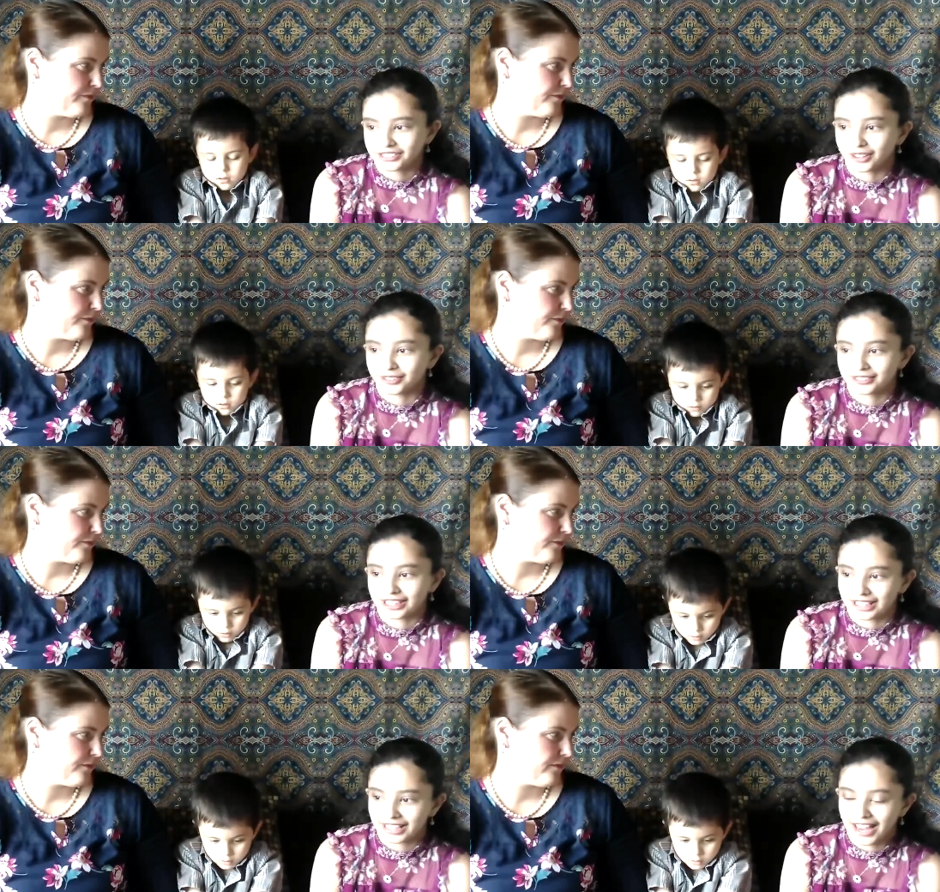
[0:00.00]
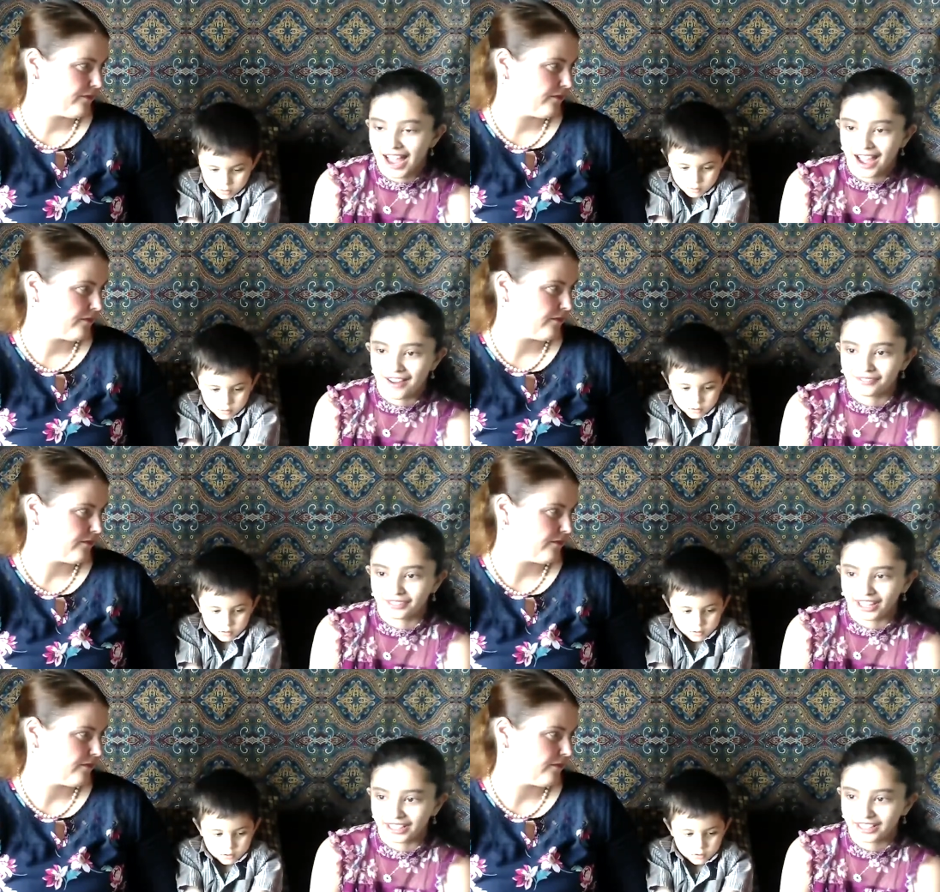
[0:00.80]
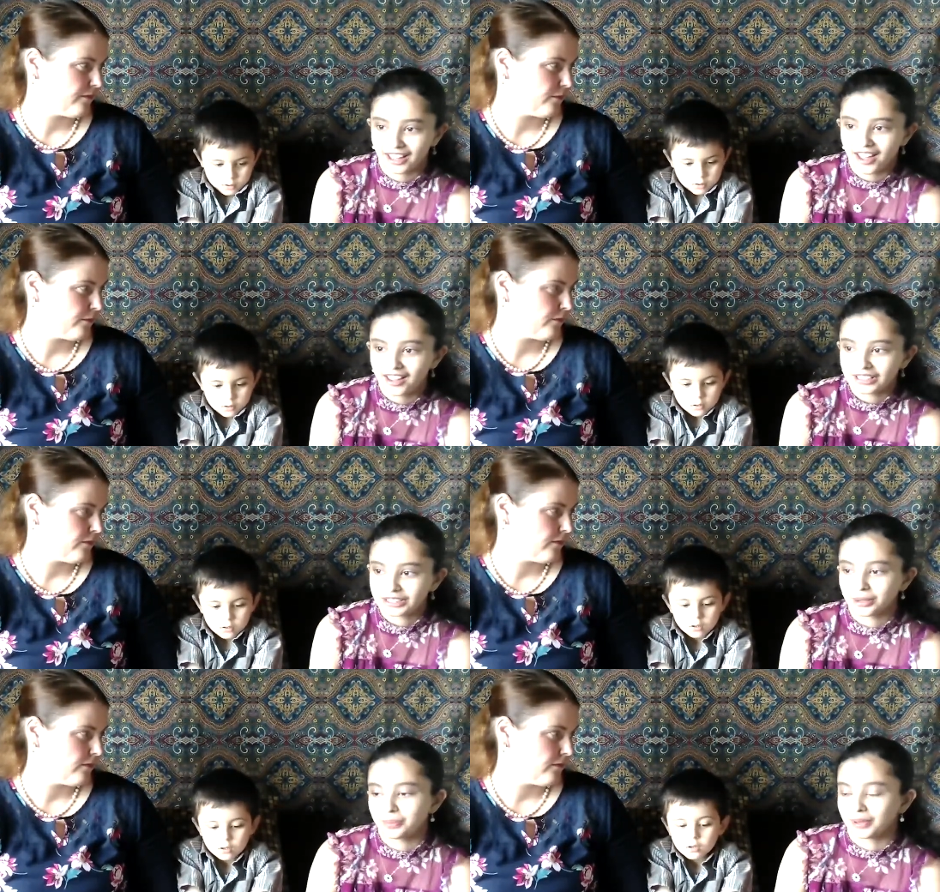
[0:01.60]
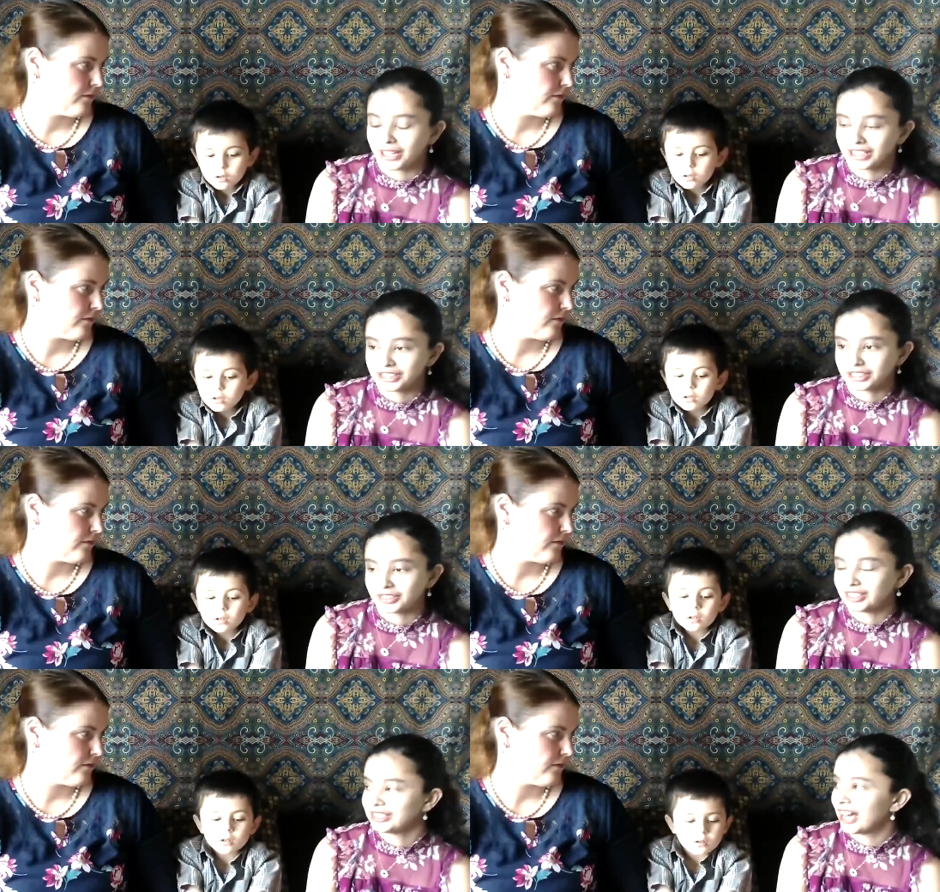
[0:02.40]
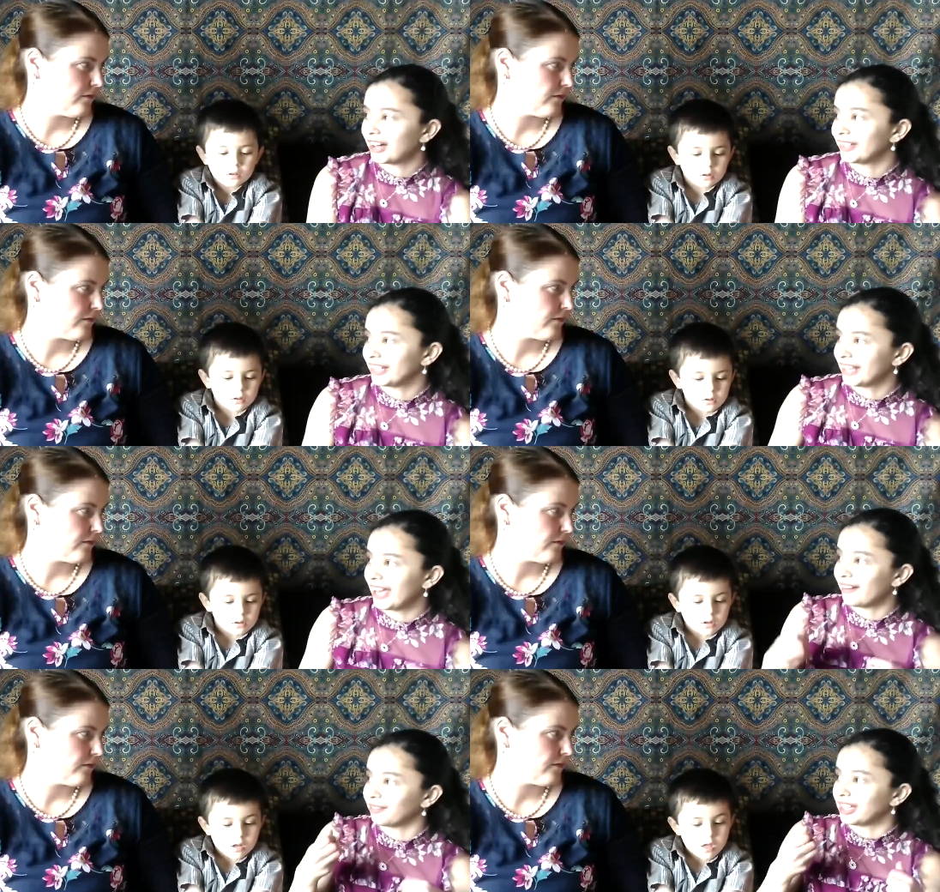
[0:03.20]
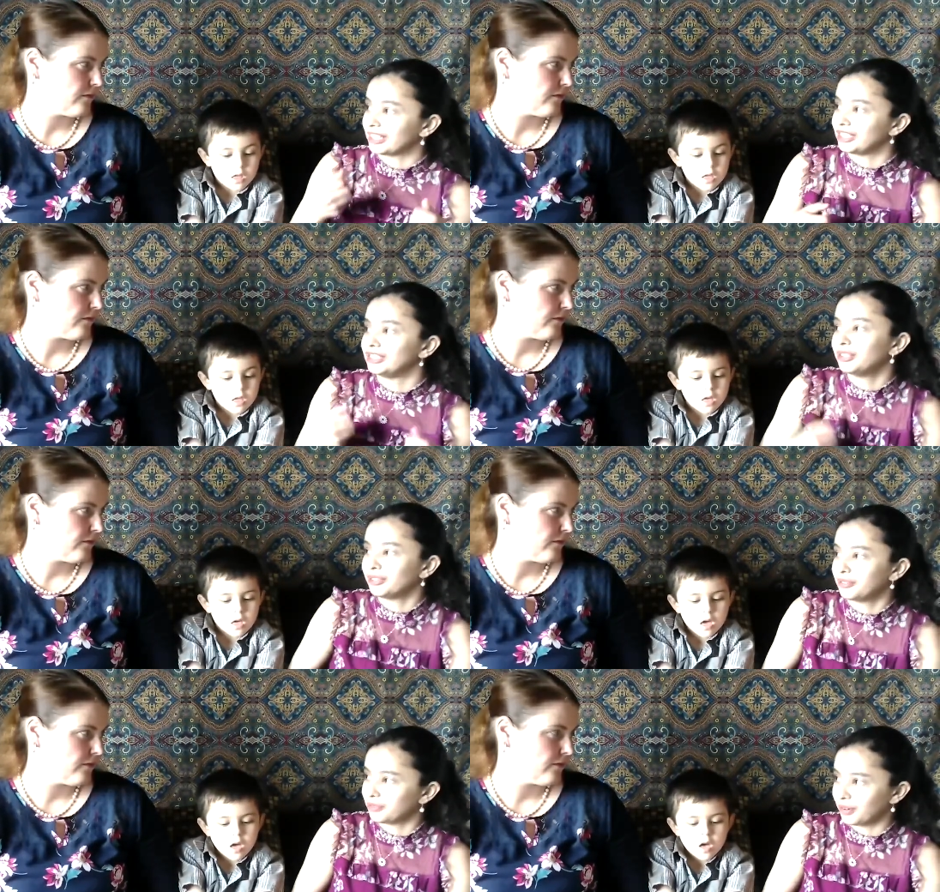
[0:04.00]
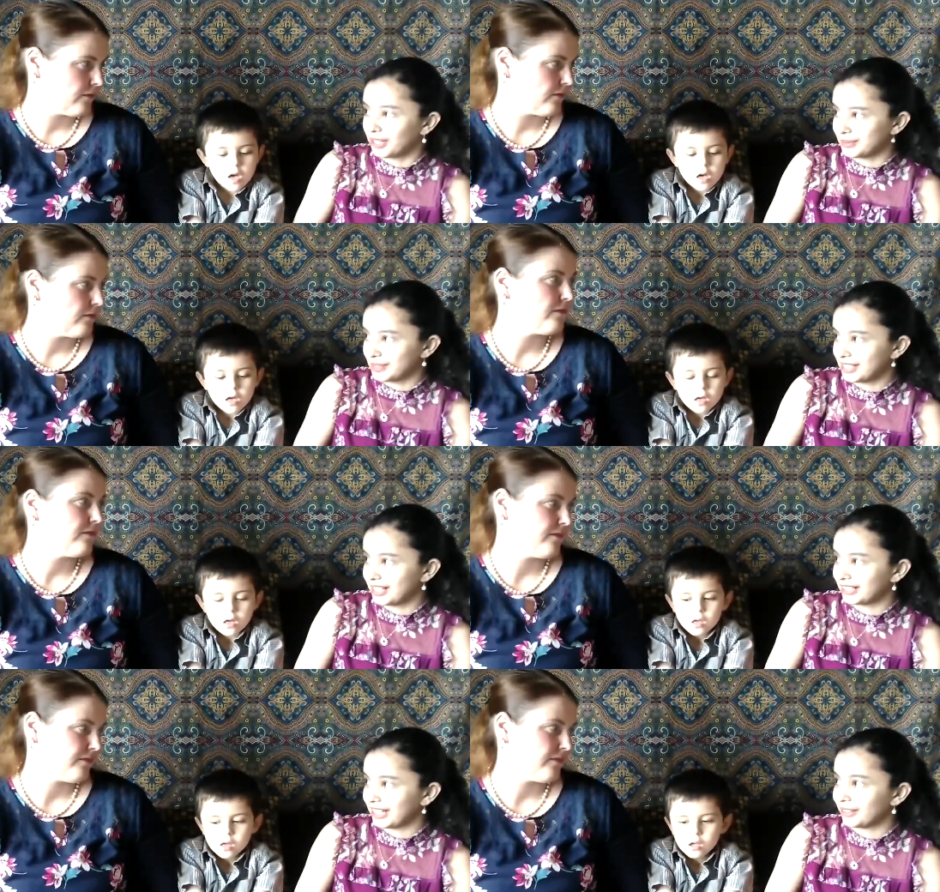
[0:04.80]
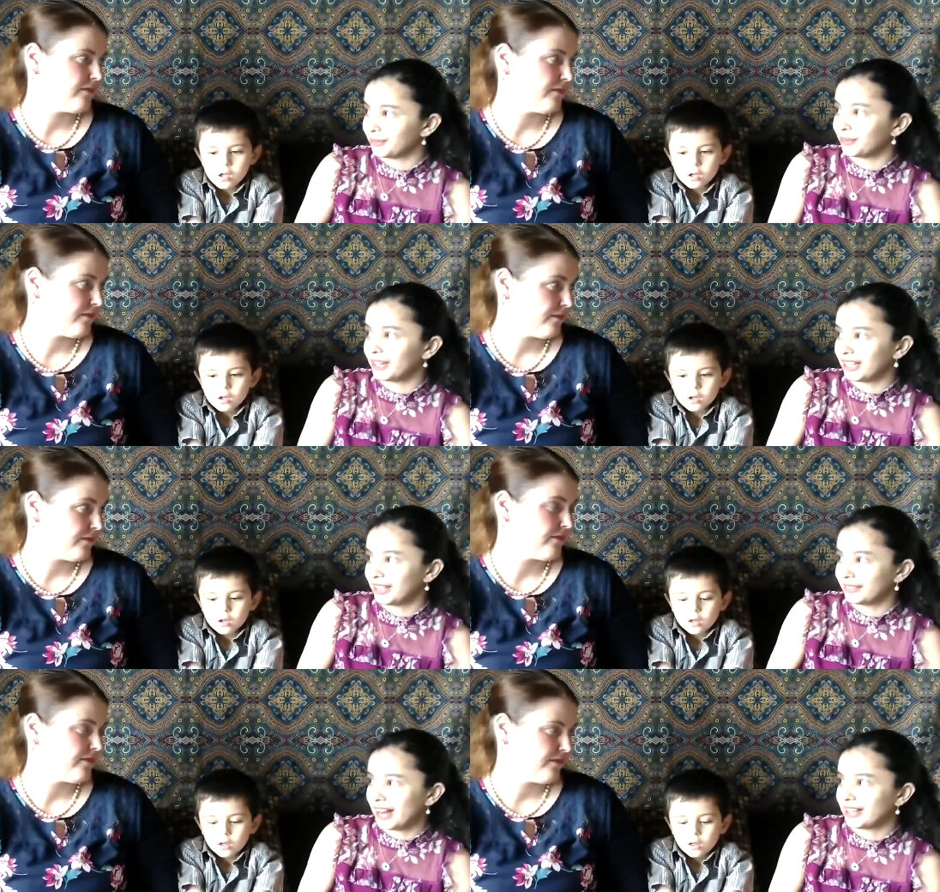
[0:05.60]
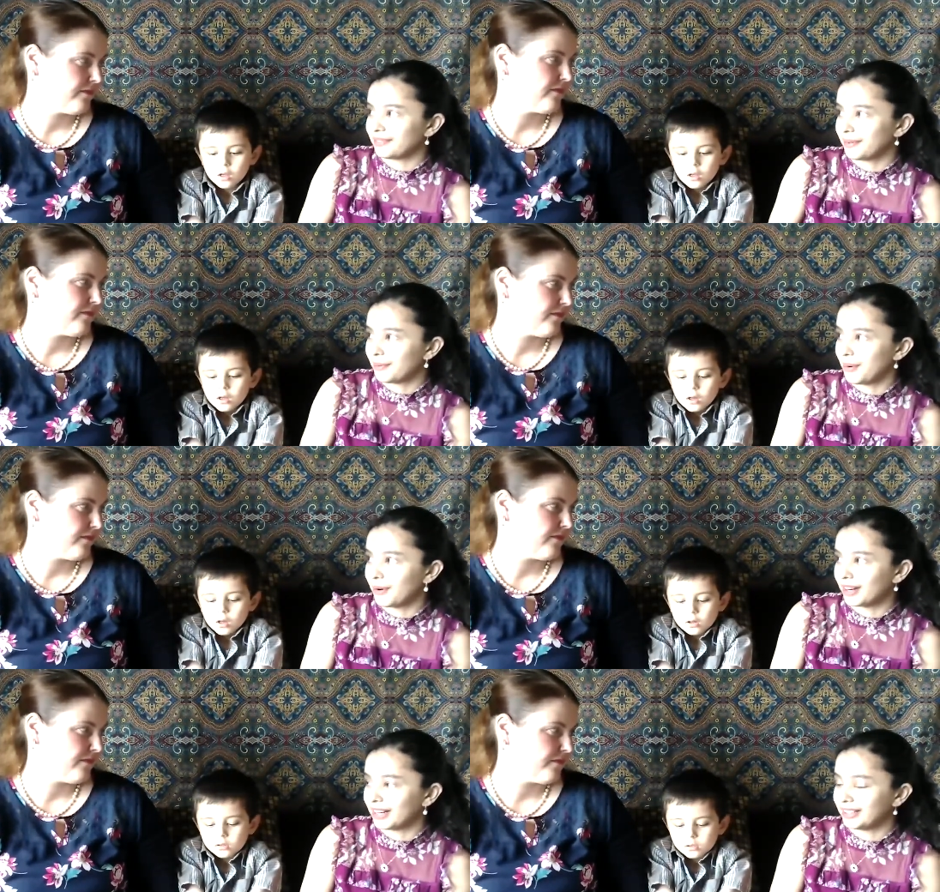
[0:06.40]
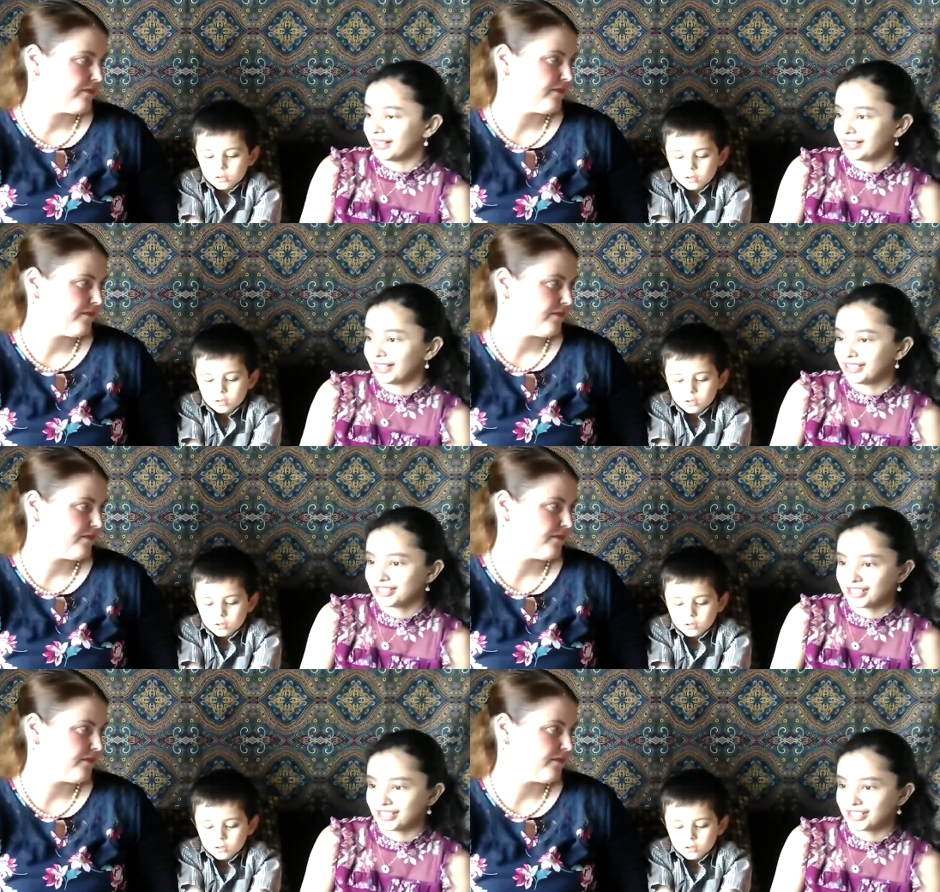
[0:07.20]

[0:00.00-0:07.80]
Speaker 1: don't really have like so British you can tell like they have like uniforms and they're like really ready for war and they're like